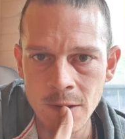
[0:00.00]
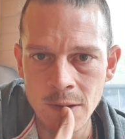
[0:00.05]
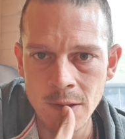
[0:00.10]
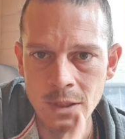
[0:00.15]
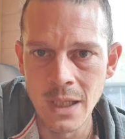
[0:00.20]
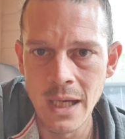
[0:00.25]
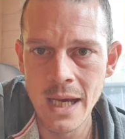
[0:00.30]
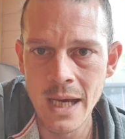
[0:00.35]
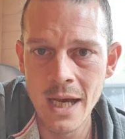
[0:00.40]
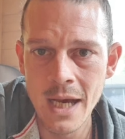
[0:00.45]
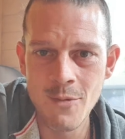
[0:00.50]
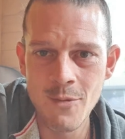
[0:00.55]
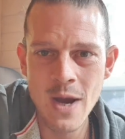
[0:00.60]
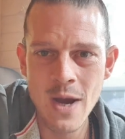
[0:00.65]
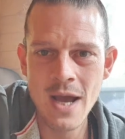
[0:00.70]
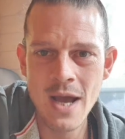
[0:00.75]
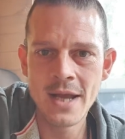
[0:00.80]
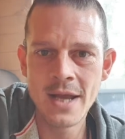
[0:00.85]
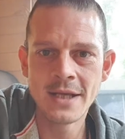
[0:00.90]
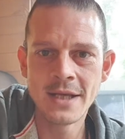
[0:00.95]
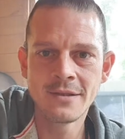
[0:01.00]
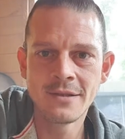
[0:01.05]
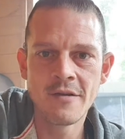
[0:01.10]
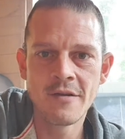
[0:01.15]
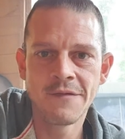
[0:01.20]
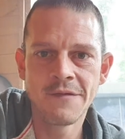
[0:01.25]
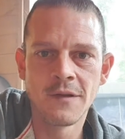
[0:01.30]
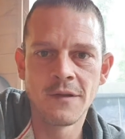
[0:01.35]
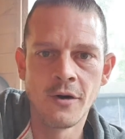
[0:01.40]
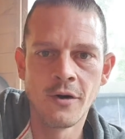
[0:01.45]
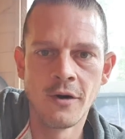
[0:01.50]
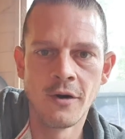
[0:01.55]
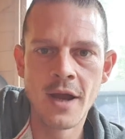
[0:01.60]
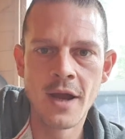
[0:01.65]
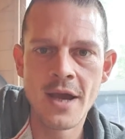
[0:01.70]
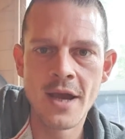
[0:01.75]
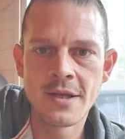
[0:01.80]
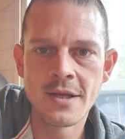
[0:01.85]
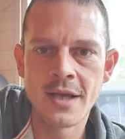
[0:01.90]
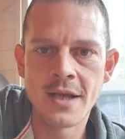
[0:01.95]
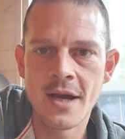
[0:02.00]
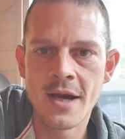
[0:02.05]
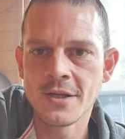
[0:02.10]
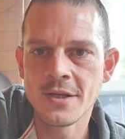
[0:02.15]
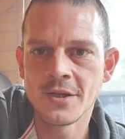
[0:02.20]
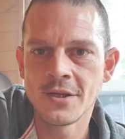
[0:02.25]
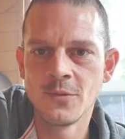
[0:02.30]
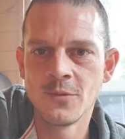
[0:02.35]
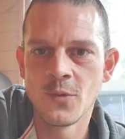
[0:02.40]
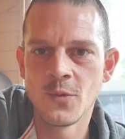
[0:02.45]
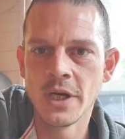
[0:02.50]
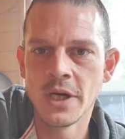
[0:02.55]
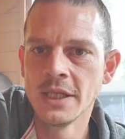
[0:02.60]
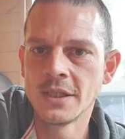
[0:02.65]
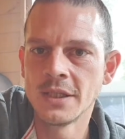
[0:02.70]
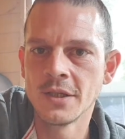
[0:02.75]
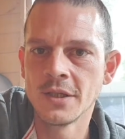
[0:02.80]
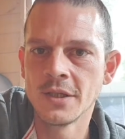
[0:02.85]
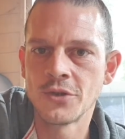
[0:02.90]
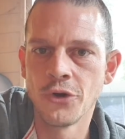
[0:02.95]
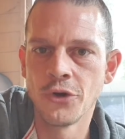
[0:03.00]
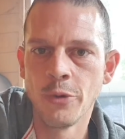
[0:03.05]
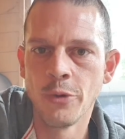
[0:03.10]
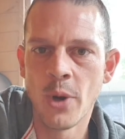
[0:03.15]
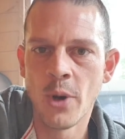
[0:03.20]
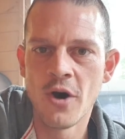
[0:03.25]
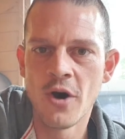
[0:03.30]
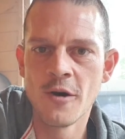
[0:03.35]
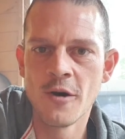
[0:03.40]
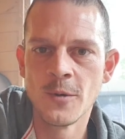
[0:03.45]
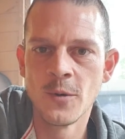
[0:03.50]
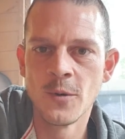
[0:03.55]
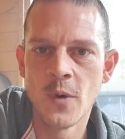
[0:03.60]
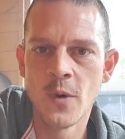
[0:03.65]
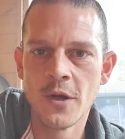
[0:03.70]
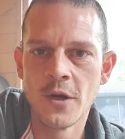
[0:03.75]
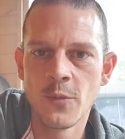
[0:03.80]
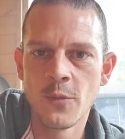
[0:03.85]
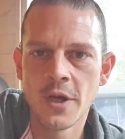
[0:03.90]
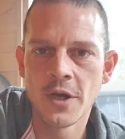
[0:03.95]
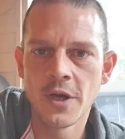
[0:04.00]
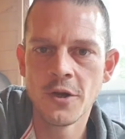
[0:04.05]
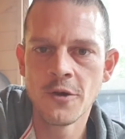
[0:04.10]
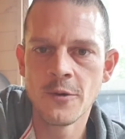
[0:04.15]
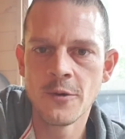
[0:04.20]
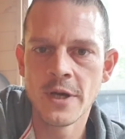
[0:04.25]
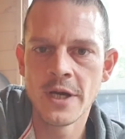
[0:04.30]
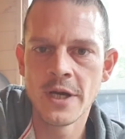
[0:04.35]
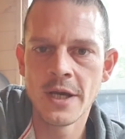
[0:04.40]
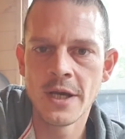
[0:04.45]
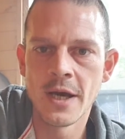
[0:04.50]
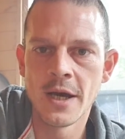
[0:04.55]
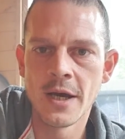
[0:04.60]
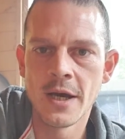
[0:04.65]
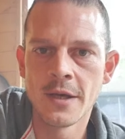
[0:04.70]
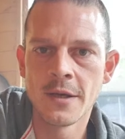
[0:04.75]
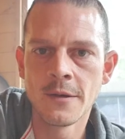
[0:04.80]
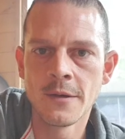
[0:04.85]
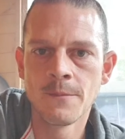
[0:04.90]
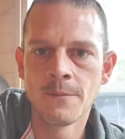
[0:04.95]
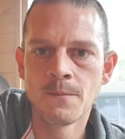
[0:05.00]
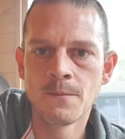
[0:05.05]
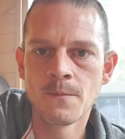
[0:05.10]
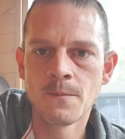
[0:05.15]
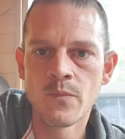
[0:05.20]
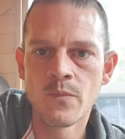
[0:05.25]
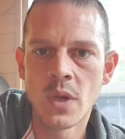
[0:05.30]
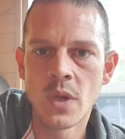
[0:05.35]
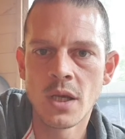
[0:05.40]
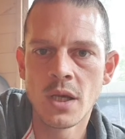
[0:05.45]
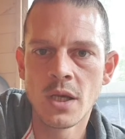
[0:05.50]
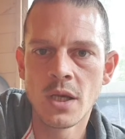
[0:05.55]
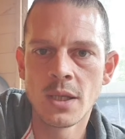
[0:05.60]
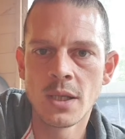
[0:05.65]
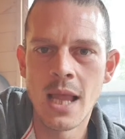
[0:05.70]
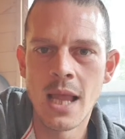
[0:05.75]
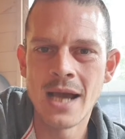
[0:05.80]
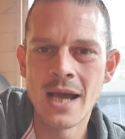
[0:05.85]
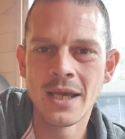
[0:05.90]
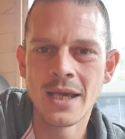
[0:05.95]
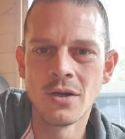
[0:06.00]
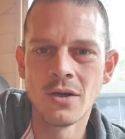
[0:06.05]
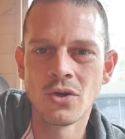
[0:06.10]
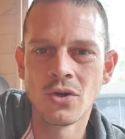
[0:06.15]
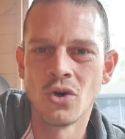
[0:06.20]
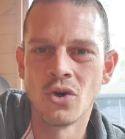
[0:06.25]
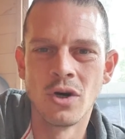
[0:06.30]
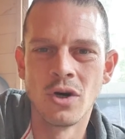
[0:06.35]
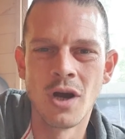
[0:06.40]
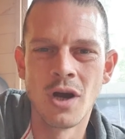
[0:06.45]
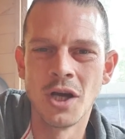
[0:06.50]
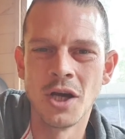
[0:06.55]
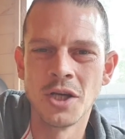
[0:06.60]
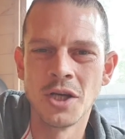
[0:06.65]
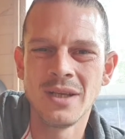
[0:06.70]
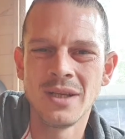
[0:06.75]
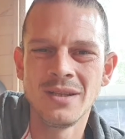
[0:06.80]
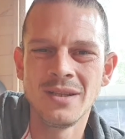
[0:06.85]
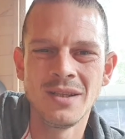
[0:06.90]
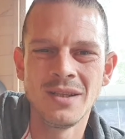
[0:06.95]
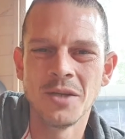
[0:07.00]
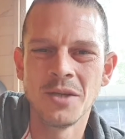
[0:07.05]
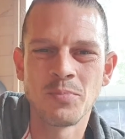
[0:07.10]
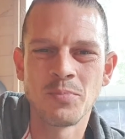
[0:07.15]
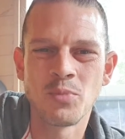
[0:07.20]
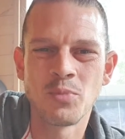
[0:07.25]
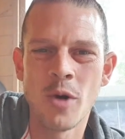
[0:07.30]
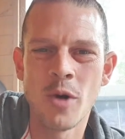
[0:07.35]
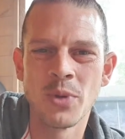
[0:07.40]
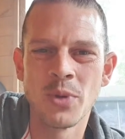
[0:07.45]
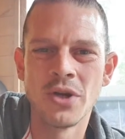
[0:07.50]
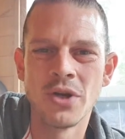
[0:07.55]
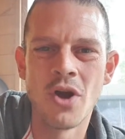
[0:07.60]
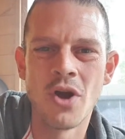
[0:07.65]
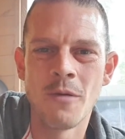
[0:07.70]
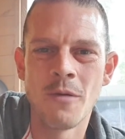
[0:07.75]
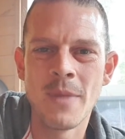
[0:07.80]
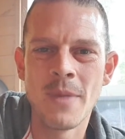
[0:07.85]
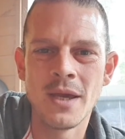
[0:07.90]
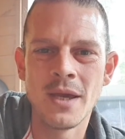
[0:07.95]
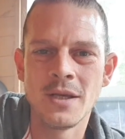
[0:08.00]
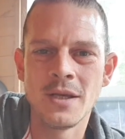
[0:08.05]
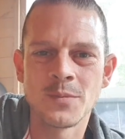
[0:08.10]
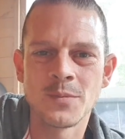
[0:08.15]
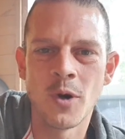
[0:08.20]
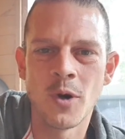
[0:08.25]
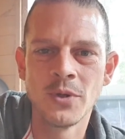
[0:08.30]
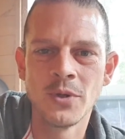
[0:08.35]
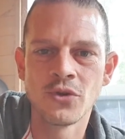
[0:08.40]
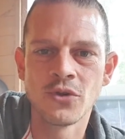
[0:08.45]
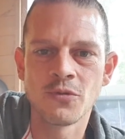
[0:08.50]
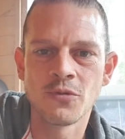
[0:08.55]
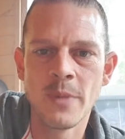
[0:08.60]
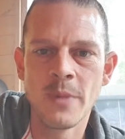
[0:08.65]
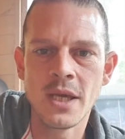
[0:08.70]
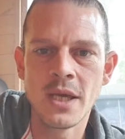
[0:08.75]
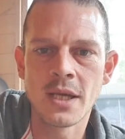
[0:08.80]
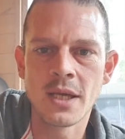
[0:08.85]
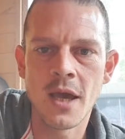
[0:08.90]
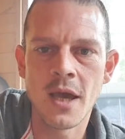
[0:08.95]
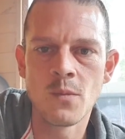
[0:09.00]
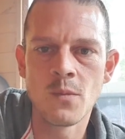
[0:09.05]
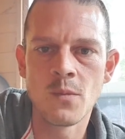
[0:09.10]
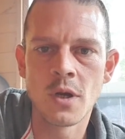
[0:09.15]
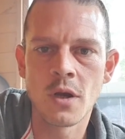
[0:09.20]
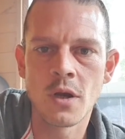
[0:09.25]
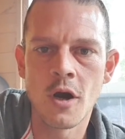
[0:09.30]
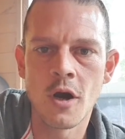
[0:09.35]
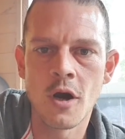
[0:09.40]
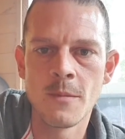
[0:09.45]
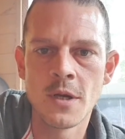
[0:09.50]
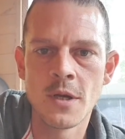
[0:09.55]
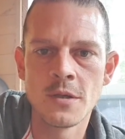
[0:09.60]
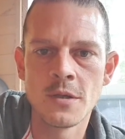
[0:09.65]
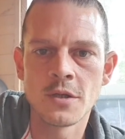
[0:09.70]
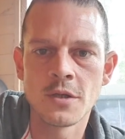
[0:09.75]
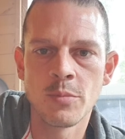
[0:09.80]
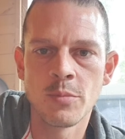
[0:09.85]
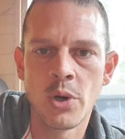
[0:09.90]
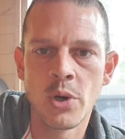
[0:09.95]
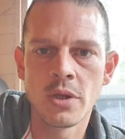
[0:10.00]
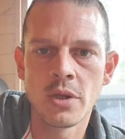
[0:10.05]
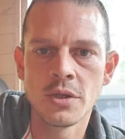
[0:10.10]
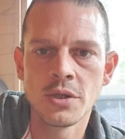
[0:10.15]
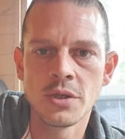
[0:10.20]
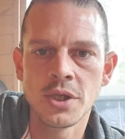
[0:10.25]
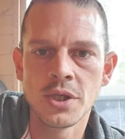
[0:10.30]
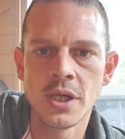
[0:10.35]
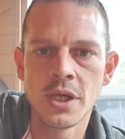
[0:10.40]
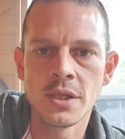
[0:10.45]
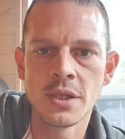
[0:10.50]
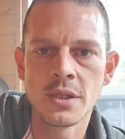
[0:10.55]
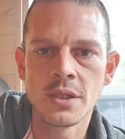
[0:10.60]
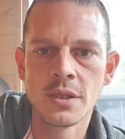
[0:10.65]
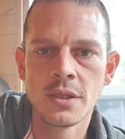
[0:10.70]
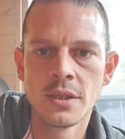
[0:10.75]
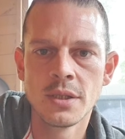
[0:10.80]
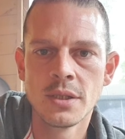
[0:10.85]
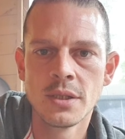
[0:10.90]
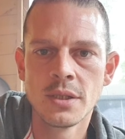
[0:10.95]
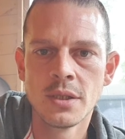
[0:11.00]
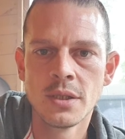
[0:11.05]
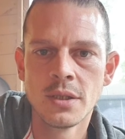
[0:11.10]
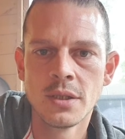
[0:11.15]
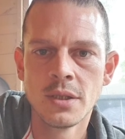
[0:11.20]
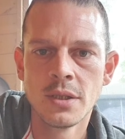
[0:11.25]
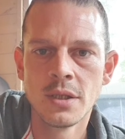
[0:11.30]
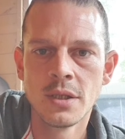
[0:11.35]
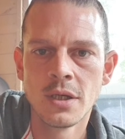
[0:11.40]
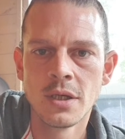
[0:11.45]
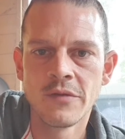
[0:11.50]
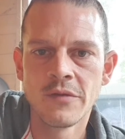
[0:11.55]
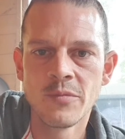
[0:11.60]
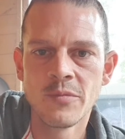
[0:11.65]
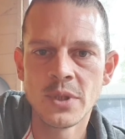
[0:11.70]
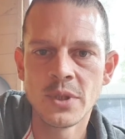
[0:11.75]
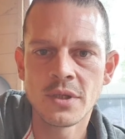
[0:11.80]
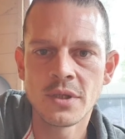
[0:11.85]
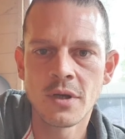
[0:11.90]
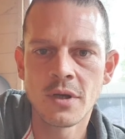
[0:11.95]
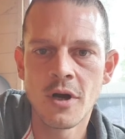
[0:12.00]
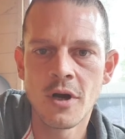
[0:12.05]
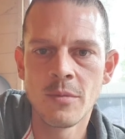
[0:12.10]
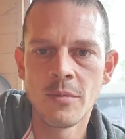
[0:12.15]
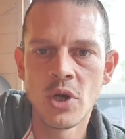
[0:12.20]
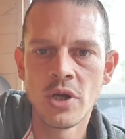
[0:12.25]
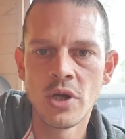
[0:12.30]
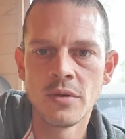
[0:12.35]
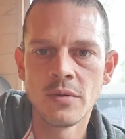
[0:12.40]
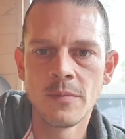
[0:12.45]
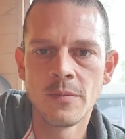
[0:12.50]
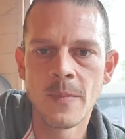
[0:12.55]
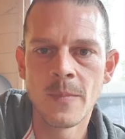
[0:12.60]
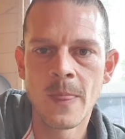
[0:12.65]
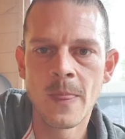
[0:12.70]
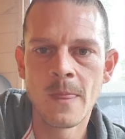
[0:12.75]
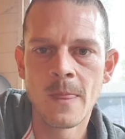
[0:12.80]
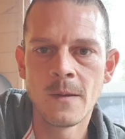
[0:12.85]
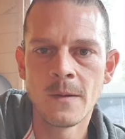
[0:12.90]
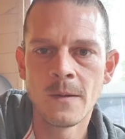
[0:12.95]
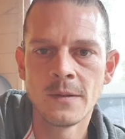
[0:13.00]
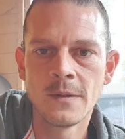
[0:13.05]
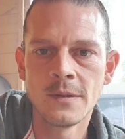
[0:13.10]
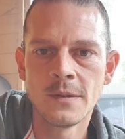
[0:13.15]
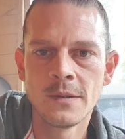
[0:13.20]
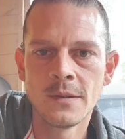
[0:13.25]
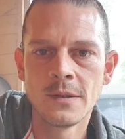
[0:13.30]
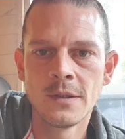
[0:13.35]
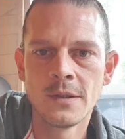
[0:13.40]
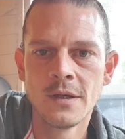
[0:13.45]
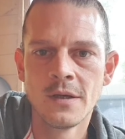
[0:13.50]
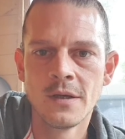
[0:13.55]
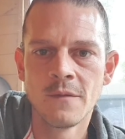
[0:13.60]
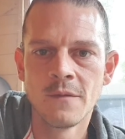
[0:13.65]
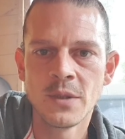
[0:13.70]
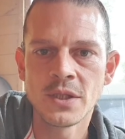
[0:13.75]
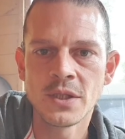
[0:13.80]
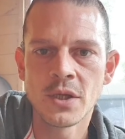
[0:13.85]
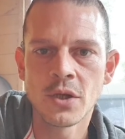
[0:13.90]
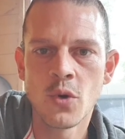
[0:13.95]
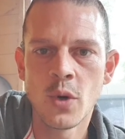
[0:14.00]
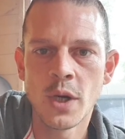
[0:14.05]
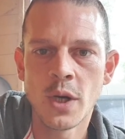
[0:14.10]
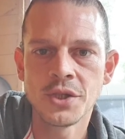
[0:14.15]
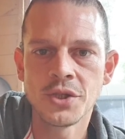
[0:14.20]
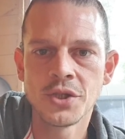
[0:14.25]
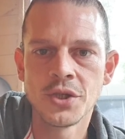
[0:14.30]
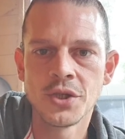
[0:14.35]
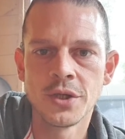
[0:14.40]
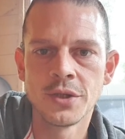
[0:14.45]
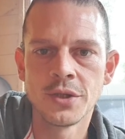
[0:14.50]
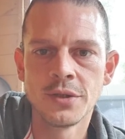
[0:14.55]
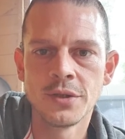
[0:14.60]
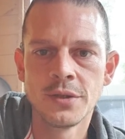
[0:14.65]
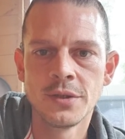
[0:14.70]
Yeah, where is the floor, eh, Tyson? What is the true bottom and when are we going to hit it, eh? You're lagging or goal. you're probably not me. It's probably just me again with the comments. Apologies. I've missed the comment, missed the question.